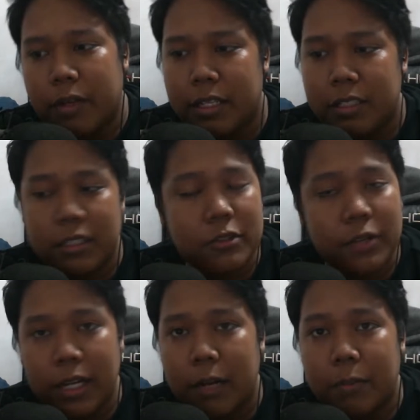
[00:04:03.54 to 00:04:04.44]
just
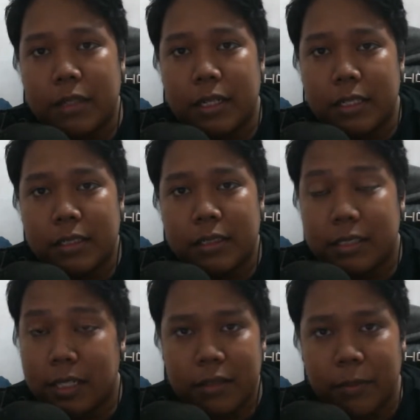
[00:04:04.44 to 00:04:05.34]
straight up
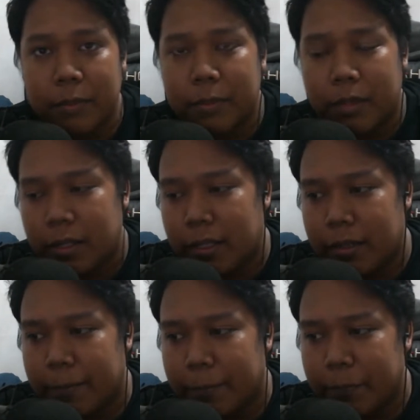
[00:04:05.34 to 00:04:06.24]
sell them
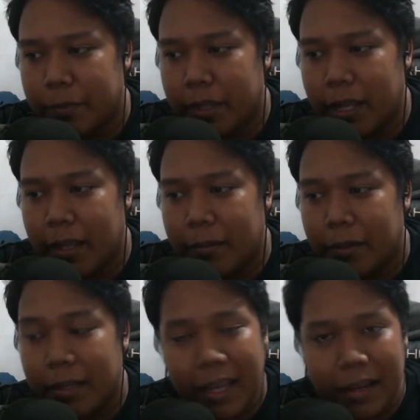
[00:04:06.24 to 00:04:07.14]
um, and
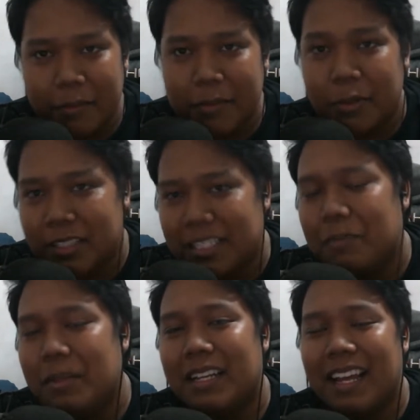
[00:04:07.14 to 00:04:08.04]
again, great
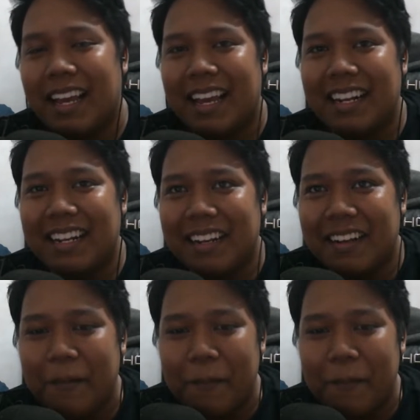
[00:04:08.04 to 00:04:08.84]
timing and uh,